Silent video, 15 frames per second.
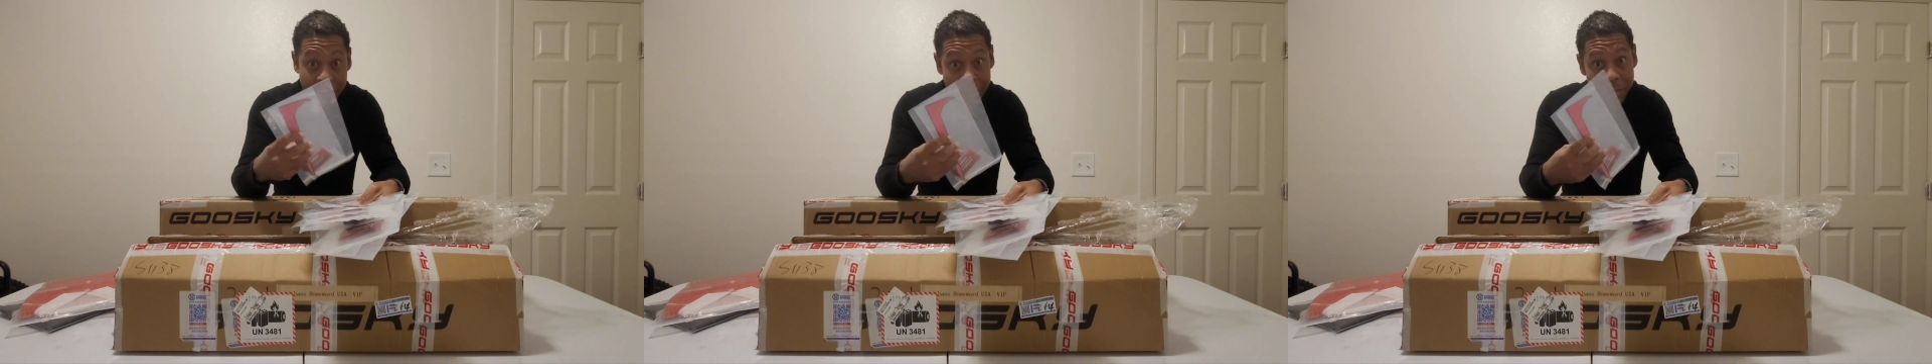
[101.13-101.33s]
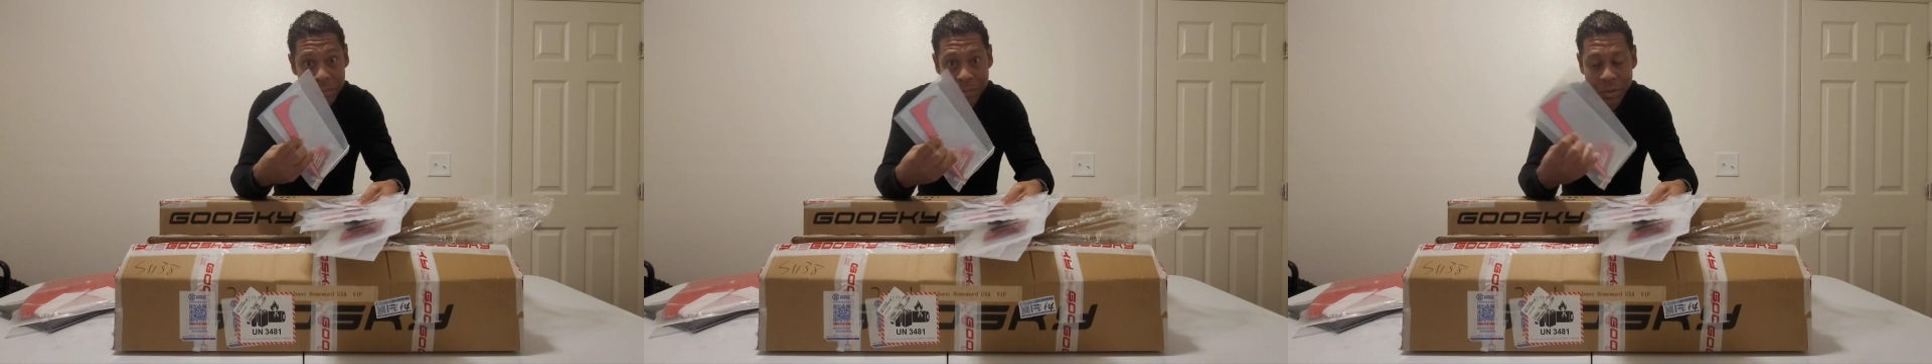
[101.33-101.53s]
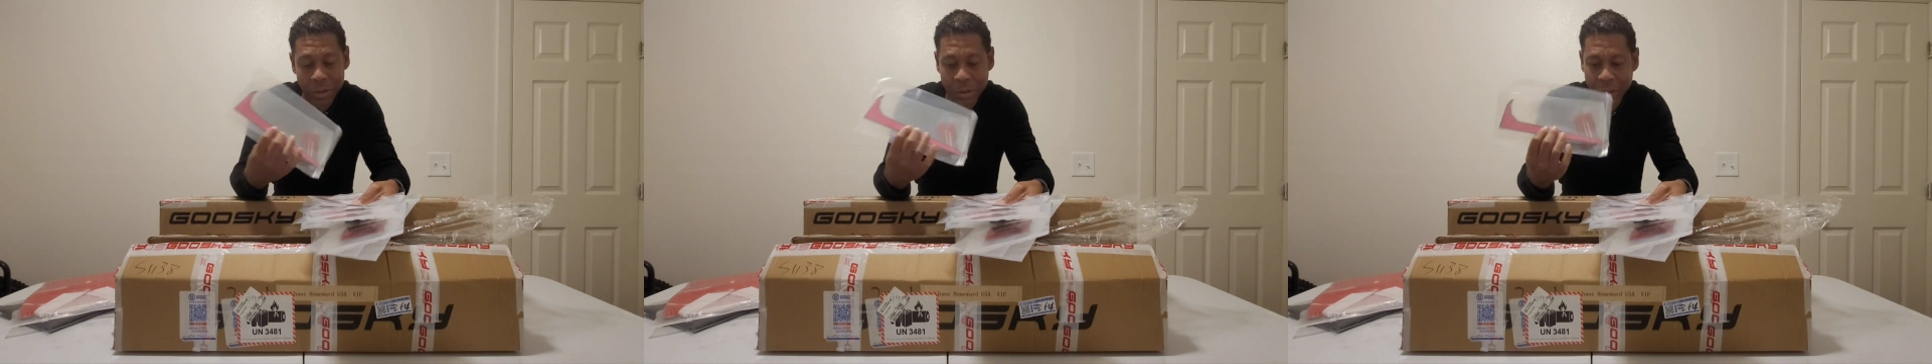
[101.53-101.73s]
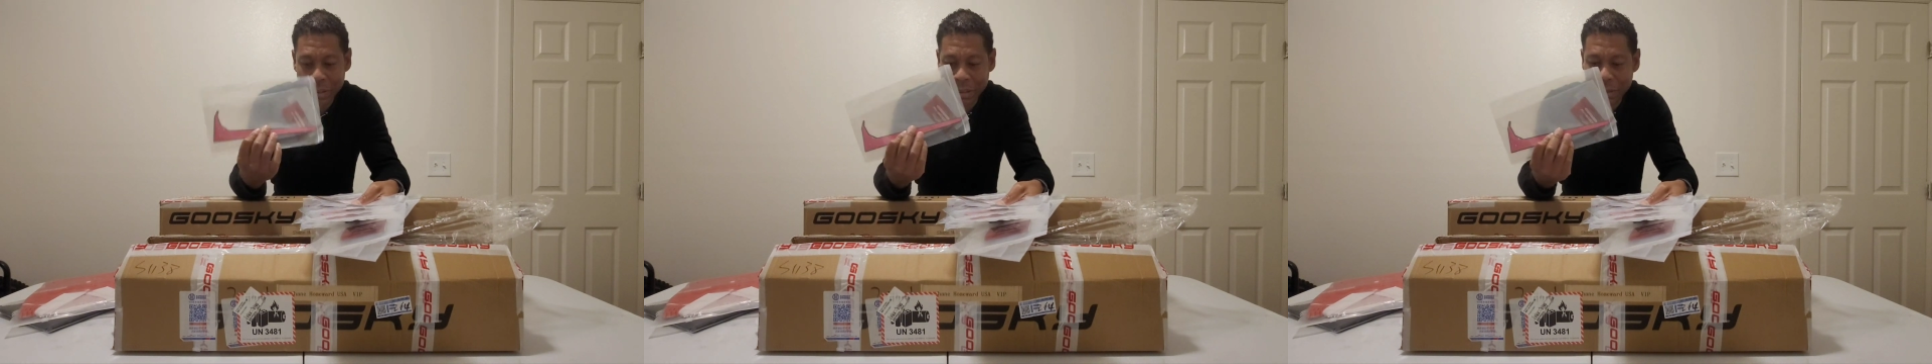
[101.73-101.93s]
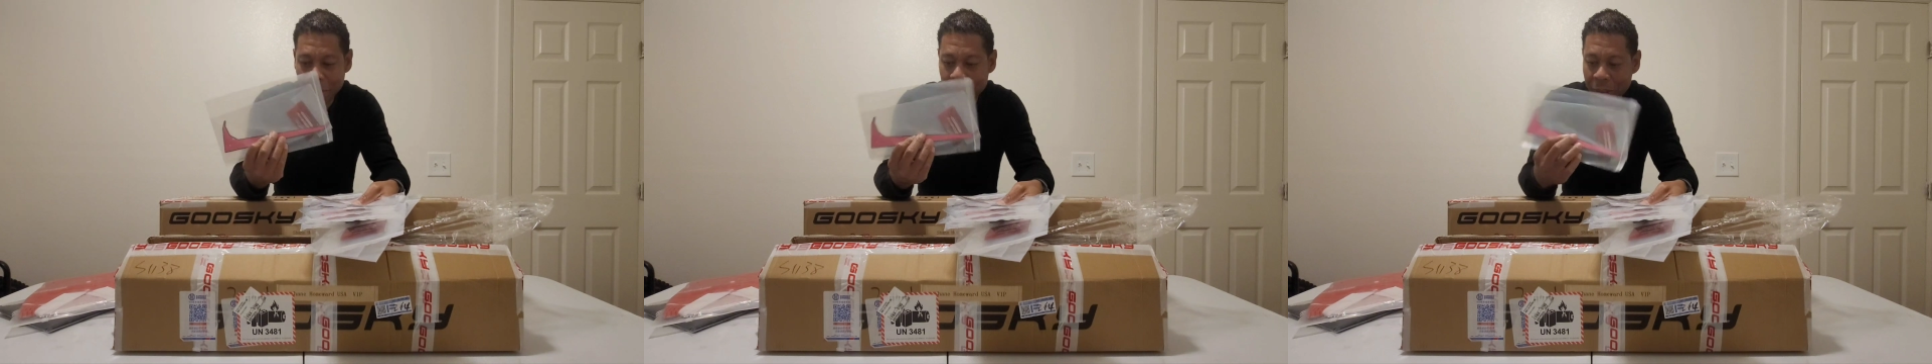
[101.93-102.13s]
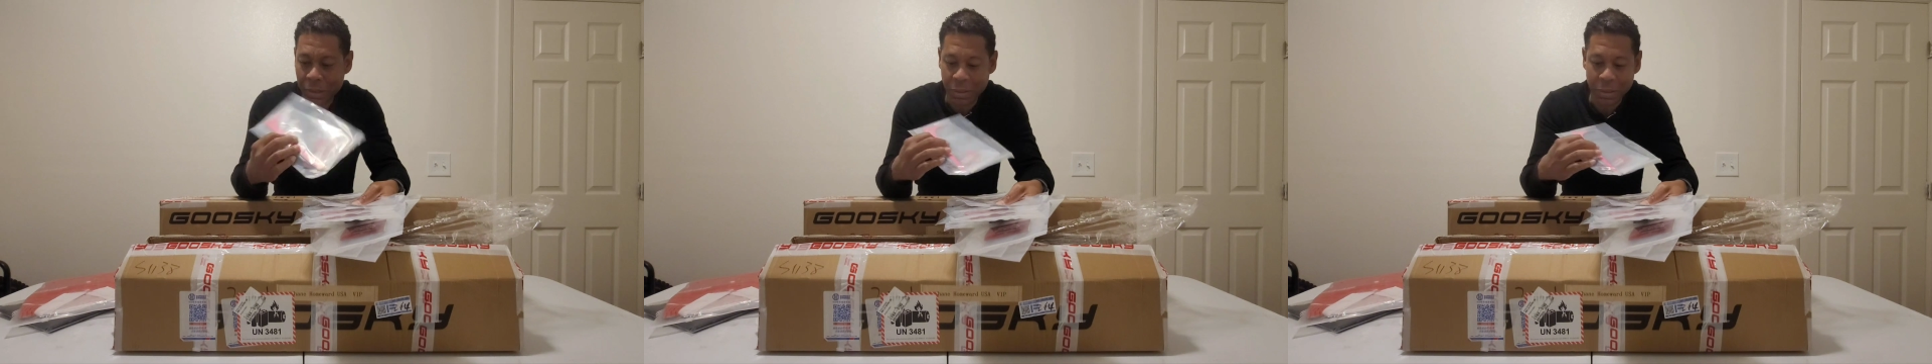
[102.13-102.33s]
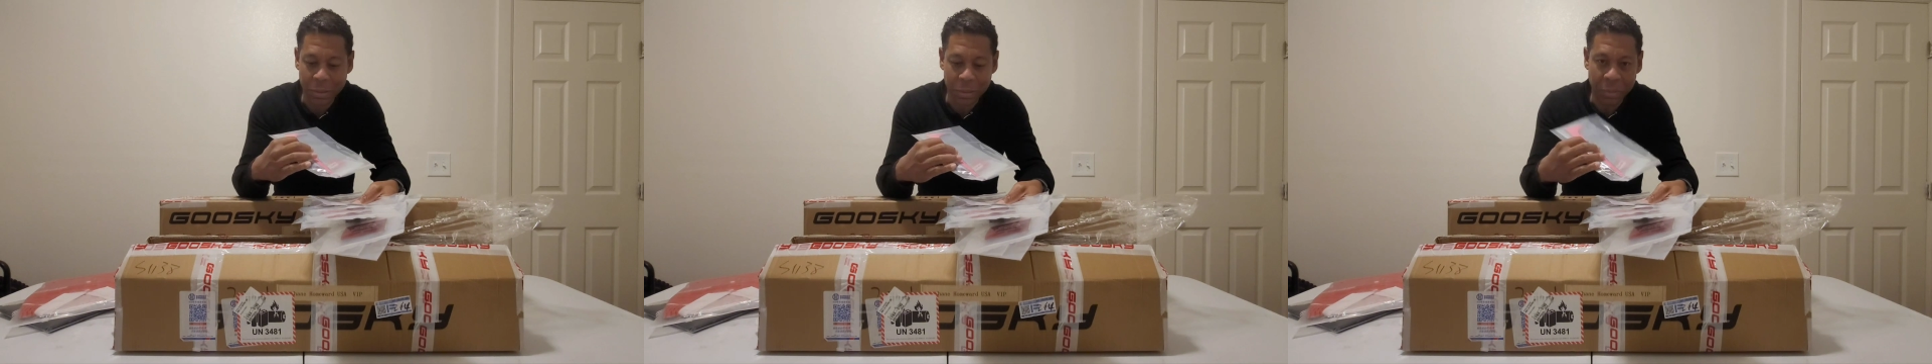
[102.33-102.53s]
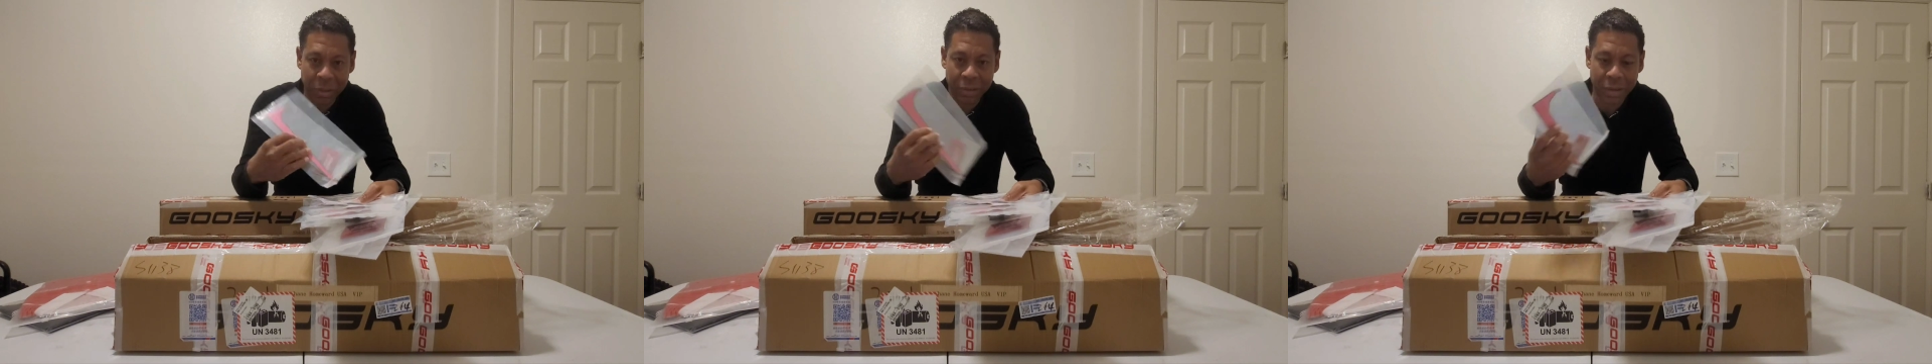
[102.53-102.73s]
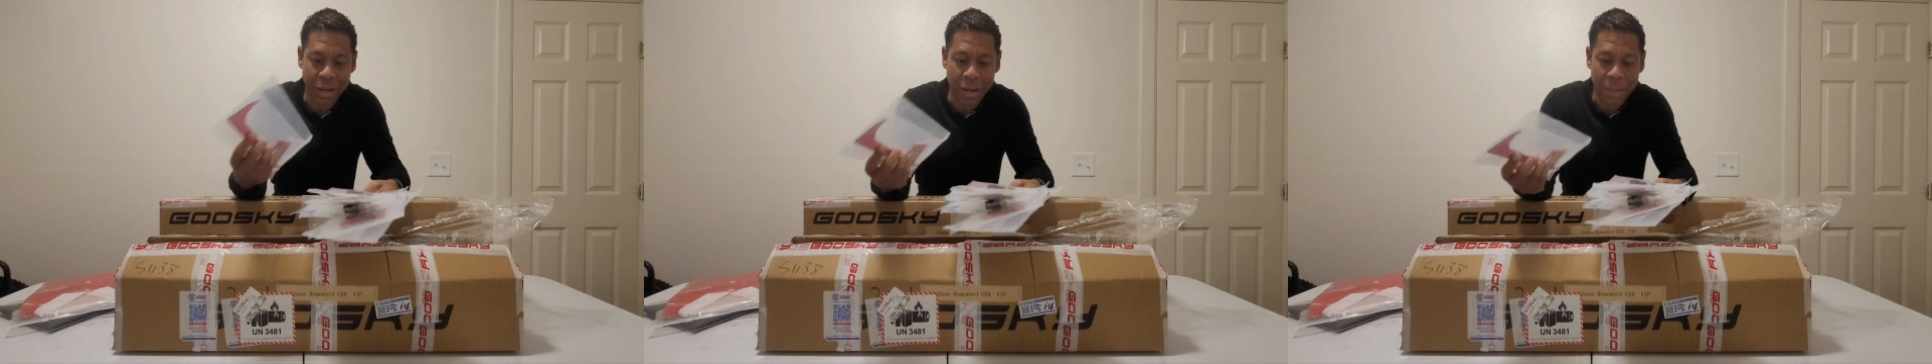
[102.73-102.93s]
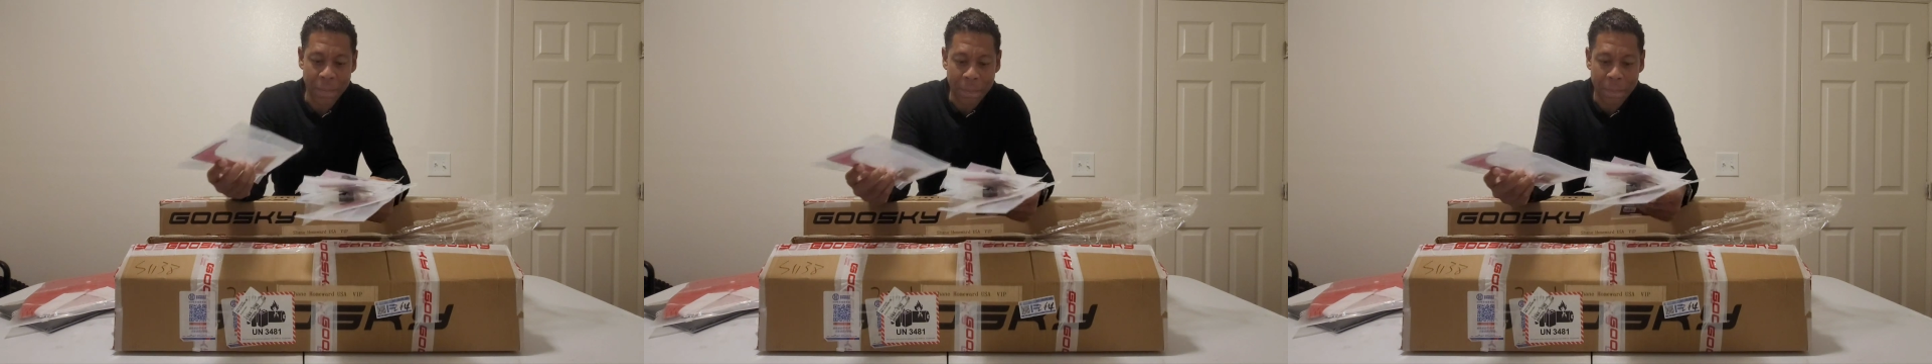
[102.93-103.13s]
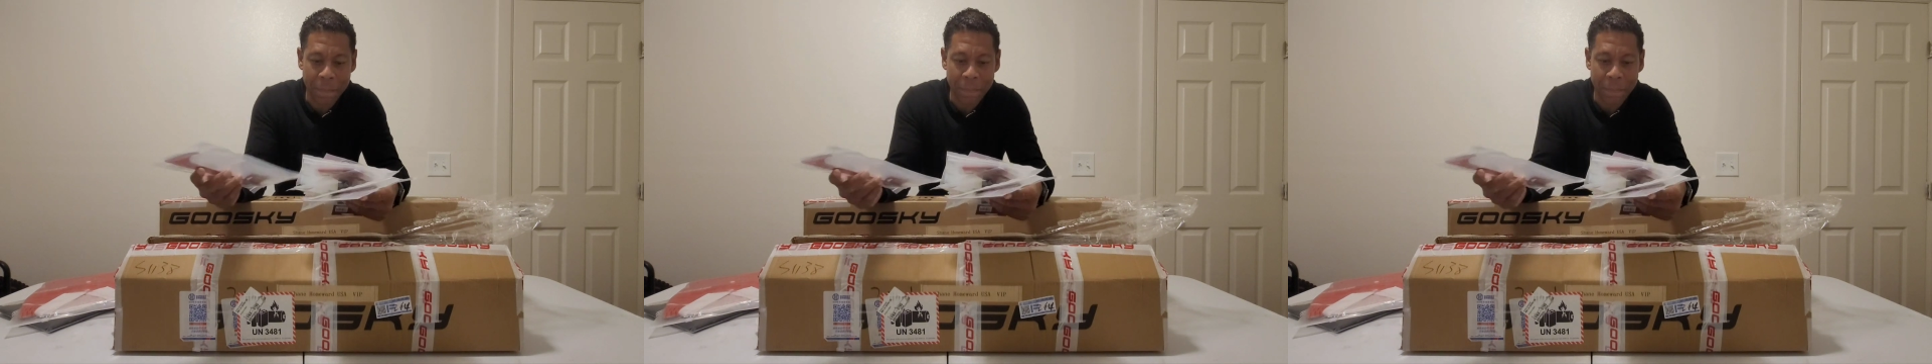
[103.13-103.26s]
you already know what it's gonna be, right?